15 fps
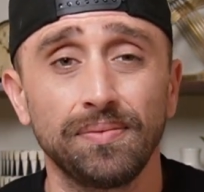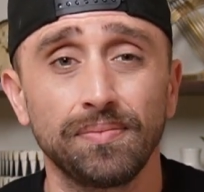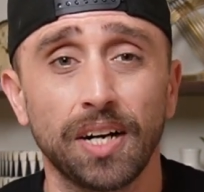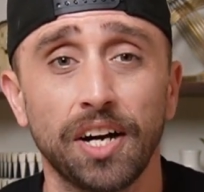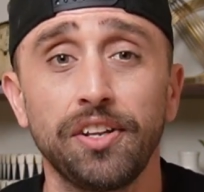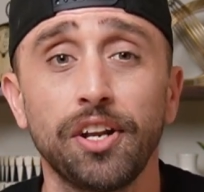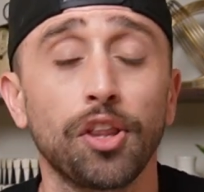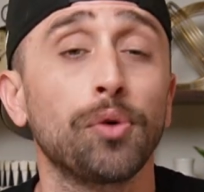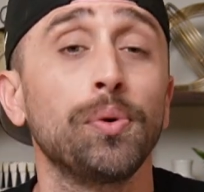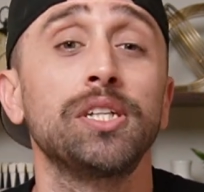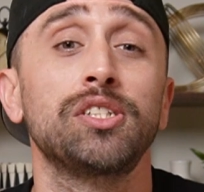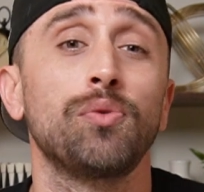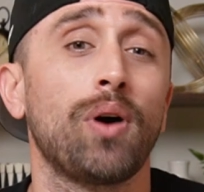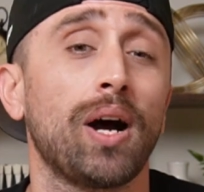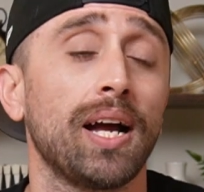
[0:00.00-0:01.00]
another
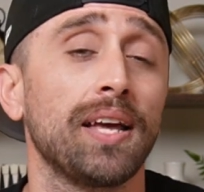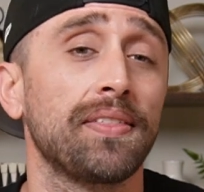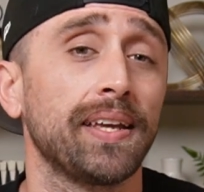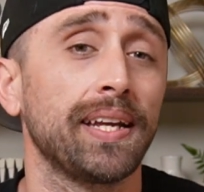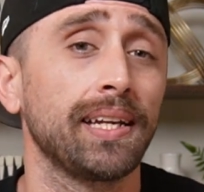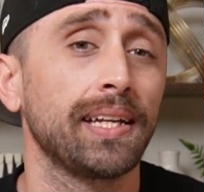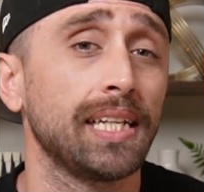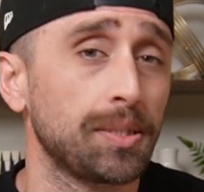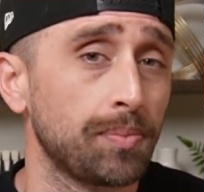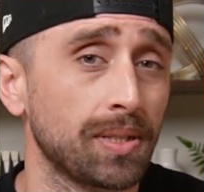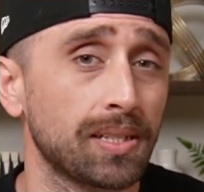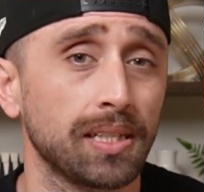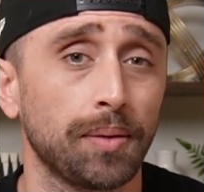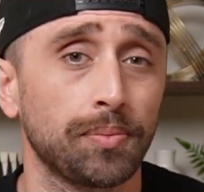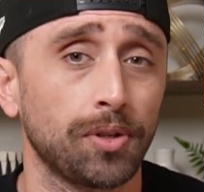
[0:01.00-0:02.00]
reason why I think he's been
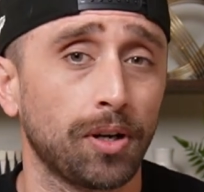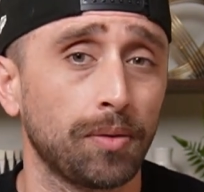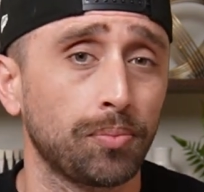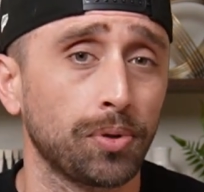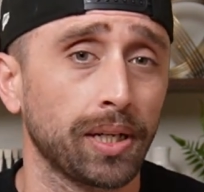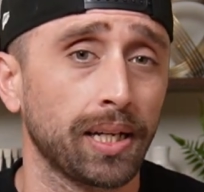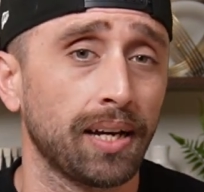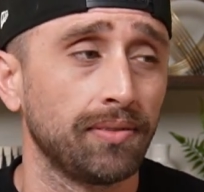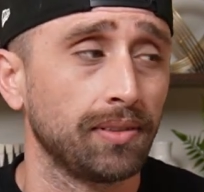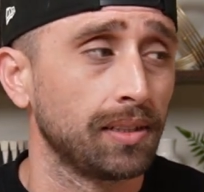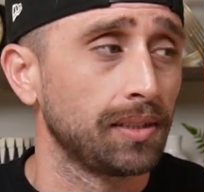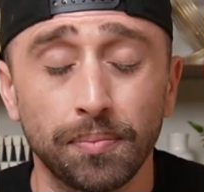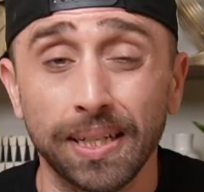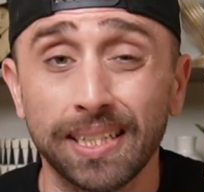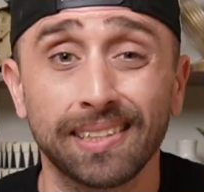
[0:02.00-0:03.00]
slept on pretty heavily.
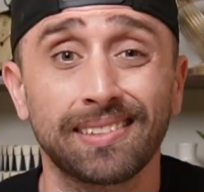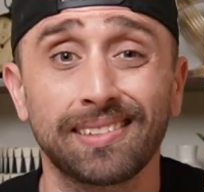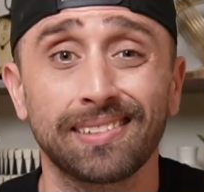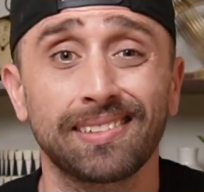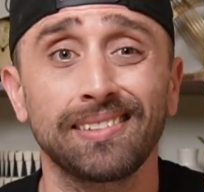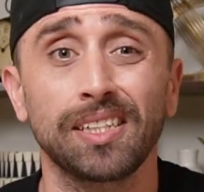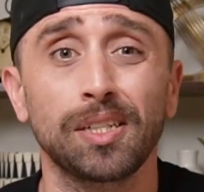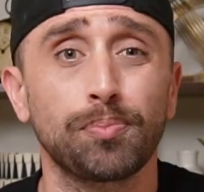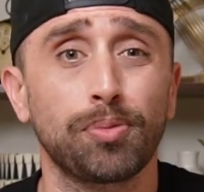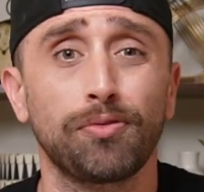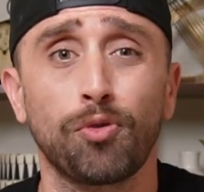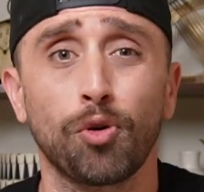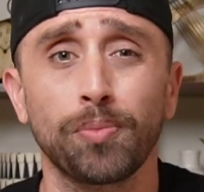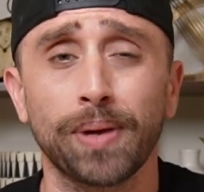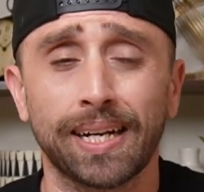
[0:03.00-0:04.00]
But he's consistently
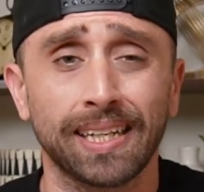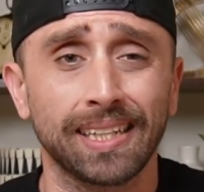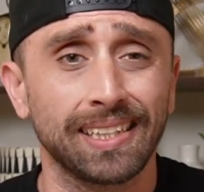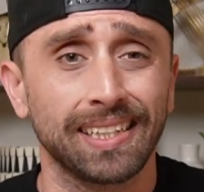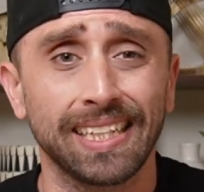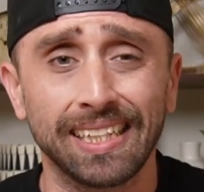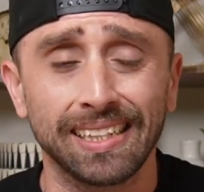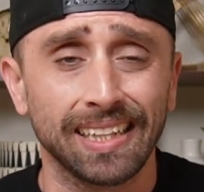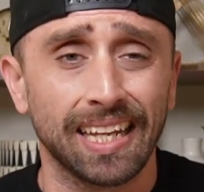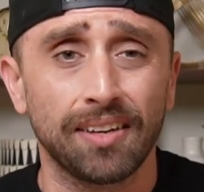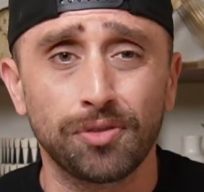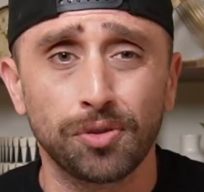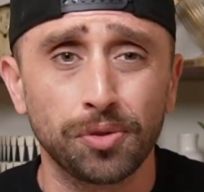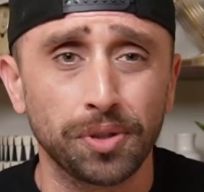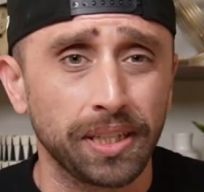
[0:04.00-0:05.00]
performed at an elite
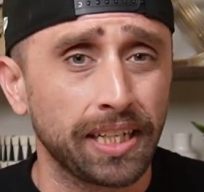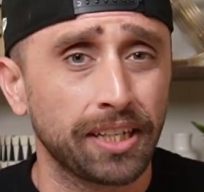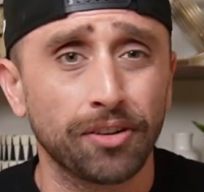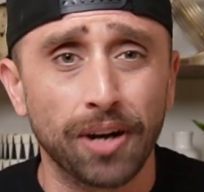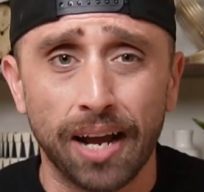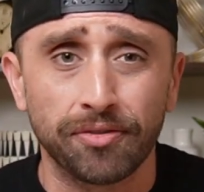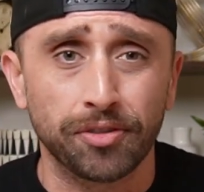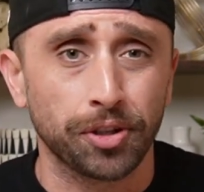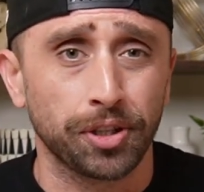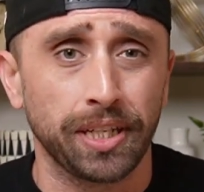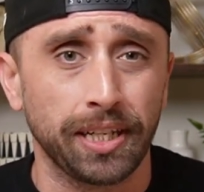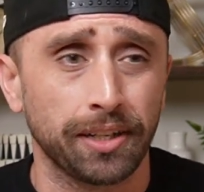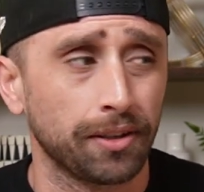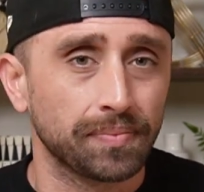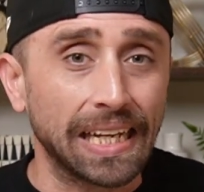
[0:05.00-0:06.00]
level year after
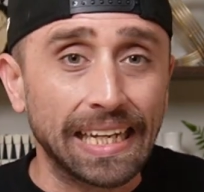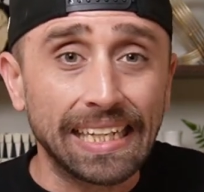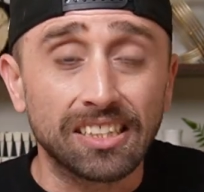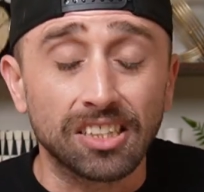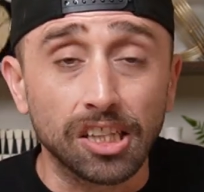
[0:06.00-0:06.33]
year. And he's